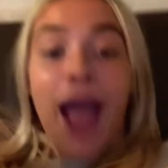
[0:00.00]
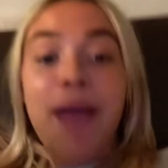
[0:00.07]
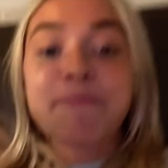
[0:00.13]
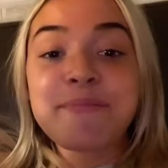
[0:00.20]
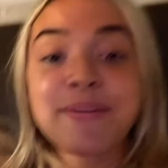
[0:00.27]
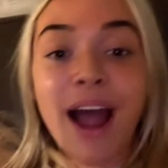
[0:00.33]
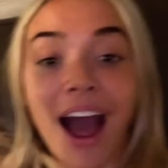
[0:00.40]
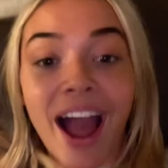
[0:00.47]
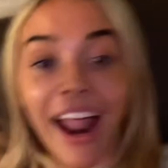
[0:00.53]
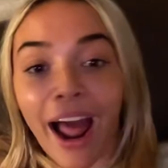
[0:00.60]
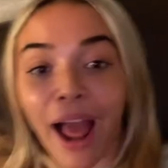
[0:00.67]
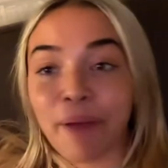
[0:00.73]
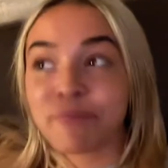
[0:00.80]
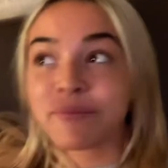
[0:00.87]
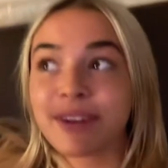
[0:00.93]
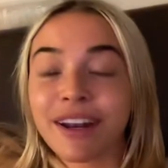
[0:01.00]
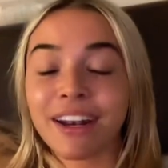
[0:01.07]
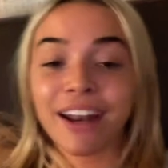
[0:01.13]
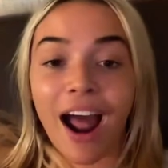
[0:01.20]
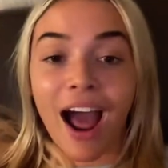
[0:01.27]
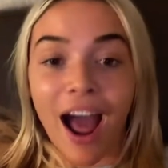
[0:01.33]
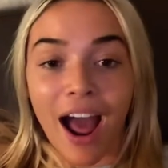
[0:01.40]
not.
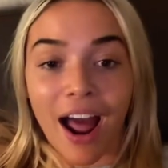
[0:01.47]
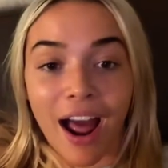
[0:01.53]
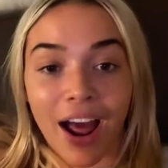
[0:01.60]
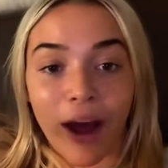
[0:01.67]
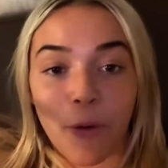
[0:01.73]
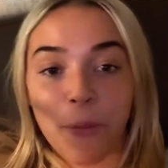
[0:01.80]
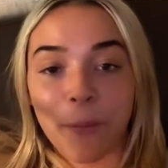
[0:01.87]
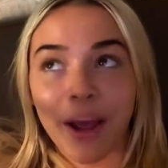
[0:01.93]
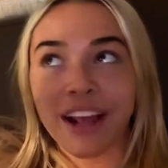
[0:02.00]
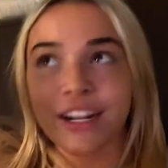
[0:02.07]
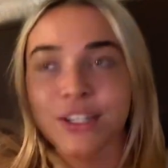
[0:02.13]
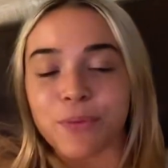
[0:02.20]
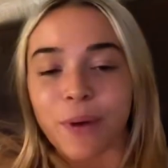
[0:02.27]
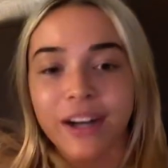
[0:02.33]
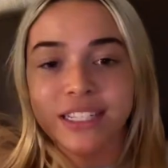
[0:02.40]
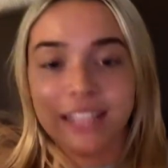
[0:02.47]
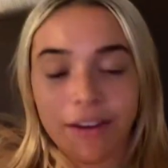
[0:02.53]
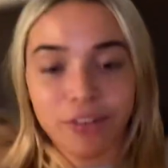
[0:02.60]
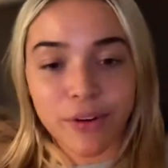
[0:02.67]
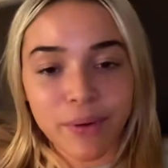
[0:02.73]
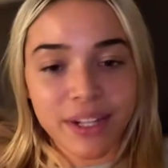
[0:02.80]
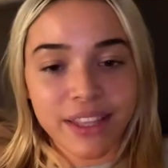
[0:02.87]
I'm not. Oh my gosh, why does
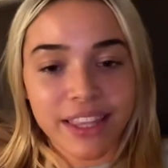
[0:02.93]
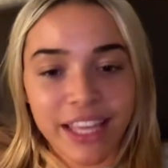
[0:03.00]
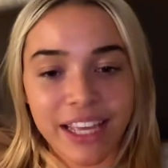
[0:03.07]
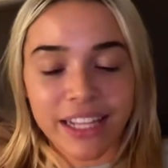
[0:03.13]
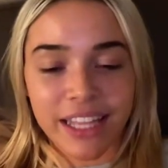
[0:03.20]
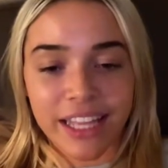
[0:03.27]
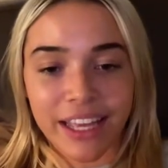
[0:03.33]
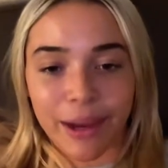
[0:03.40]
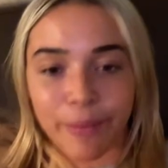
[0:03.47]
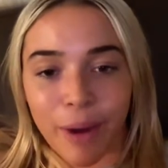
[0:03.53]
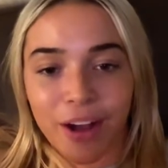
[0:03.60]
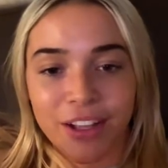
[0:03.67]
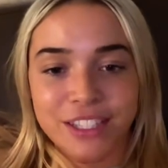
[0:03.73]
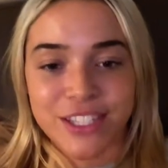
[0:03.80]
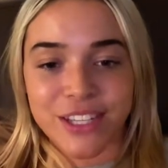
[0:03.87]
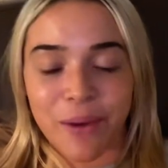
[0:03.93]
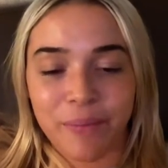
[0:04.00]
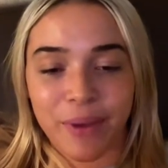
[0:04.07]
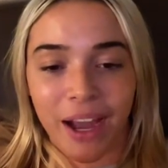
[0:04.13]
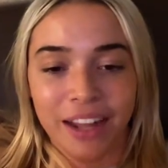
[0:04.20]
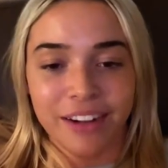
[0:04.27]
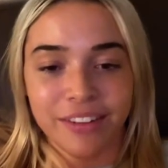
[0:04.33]
everyone think like I'm on
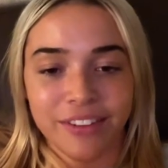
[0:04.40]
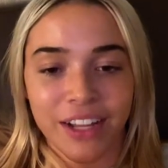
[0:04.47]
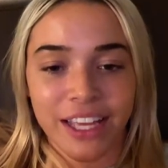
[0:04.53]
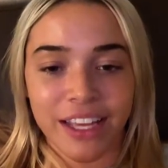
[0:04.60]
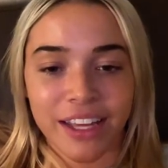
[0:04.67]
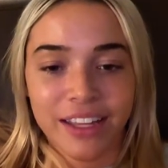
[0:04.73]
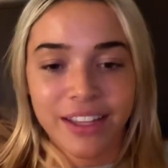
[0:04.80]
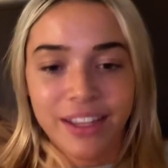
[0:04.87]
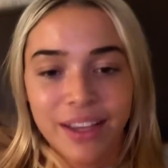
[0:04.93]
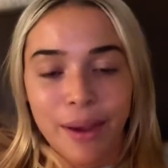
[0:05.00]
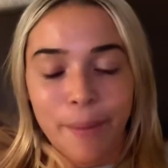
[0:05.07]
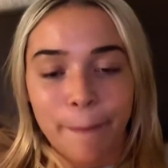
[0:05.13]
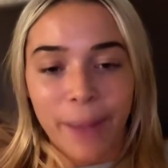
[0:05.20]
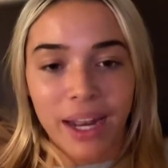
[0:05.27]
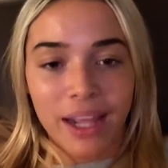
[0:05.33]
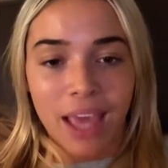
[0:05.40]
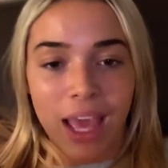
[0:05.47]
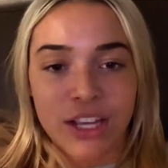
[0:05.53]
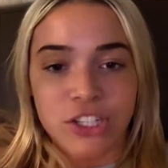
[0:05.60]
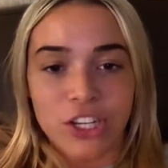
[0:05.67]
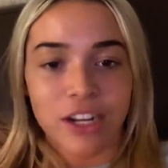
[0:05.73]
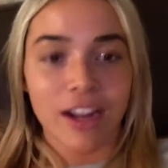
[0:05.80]
some kind of like
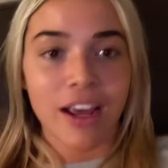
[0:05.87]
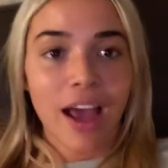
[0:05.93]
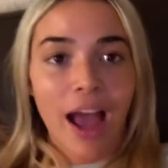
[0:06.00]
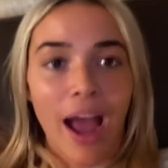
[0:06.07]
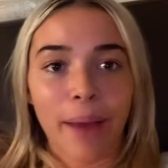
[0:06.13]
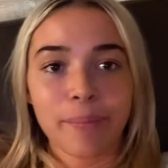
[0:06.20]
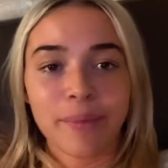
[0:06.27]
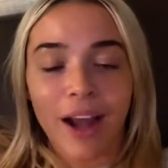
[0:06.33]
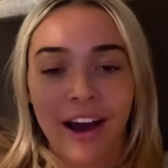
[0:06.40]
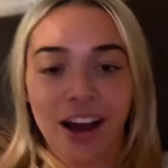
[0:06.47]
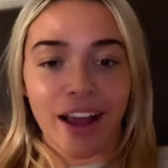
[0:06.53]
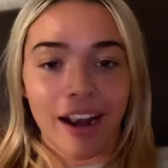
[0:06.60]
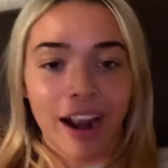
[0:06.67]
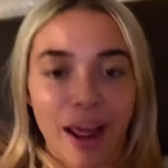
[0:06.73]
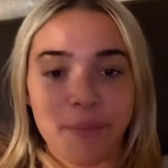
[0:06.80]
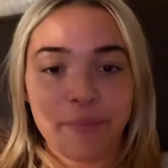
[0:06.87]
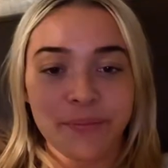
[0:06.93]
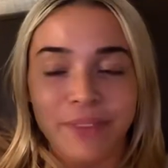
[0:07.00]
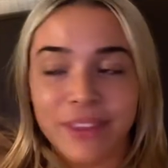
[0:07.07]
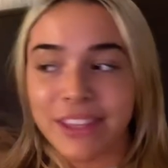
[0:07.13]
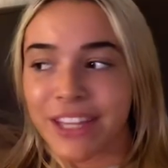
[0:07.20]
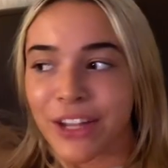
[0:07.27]
medication? I'm not.
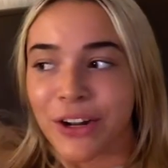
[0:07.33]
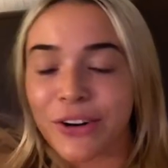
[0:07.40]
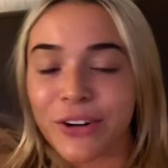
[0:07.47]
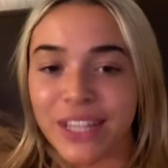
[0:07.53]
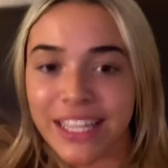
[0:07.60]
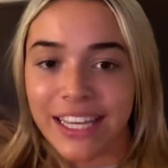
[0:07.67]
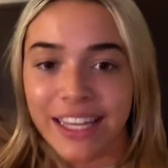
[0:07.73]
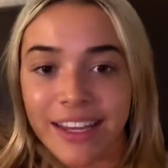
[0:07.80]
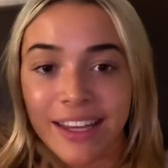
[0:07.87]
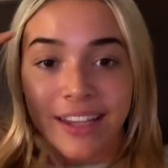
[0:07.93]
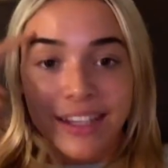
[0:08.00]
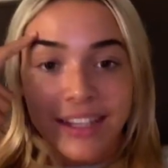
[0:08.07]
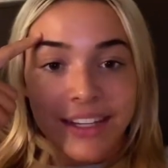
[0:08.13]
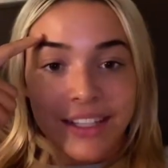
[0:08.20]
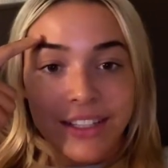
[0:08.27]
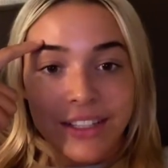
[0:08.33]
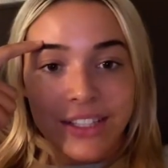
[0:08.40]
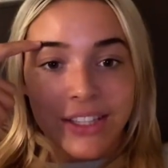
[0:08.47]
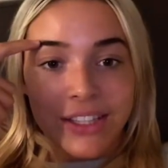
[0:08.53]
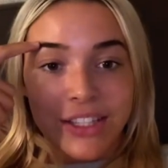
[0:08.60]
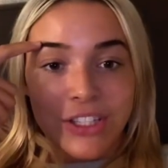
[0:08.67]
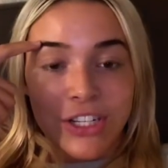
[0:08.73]
I'm literally
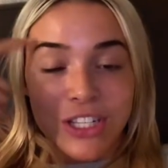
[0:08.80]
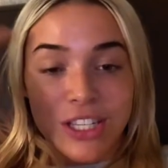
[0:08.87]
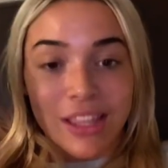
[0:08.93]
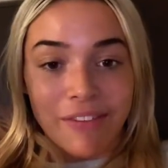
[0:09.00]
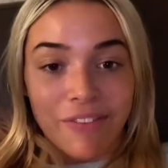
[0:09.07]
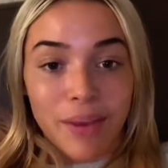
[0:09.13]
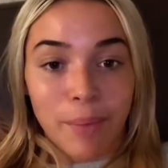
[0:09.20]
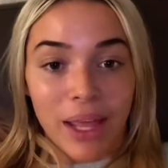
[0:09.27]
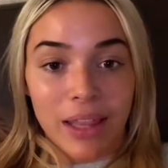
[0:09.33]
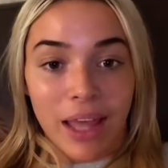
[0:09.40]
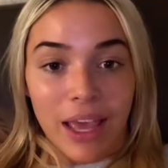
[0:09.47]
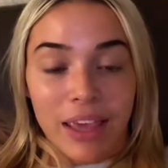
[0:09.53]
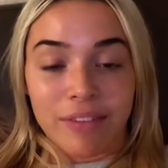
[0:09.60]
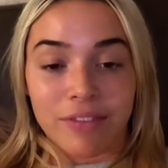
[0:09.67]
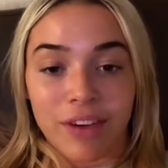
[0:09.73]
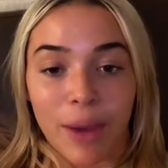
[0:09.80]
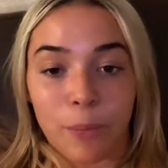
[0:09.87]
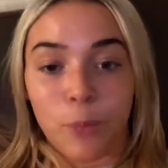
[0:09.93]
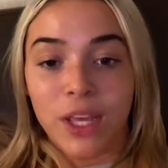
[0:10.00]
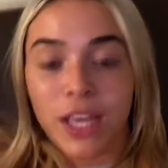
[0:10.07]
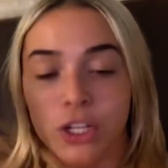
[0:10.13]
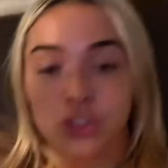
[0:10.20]
just living my life.
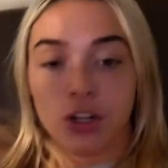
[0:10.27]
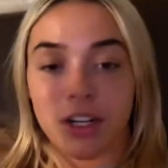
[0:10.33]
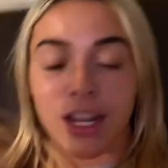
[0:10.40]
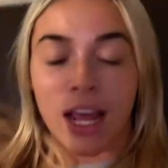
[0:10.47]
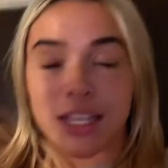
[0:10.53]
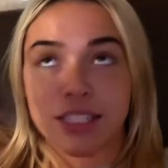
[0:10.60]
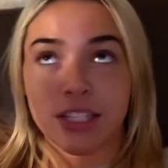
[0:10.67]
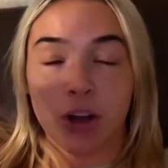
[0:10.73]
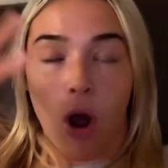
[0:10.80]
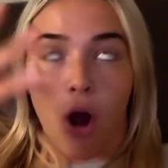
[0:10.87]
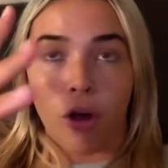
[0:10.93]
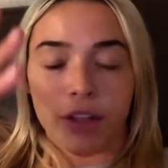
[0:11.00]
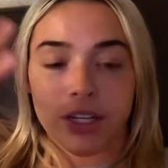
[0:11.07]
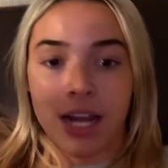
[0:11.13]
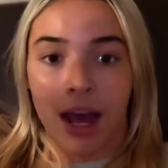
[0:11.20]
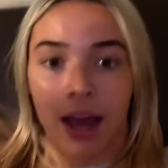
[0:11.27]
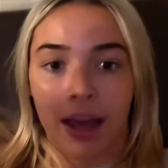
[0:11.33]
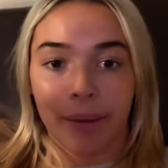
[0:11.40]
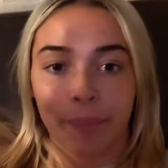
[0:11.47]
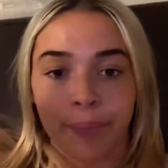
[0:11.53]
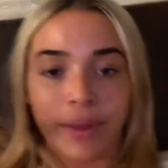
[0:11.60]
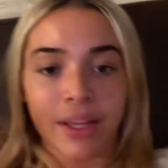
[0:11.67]
We get drug tested all the
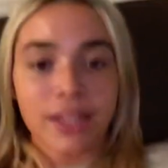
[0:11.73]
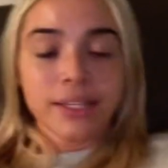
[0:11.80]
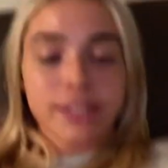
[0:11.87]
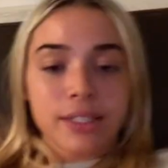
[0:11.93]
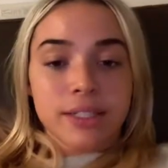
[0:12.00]
time.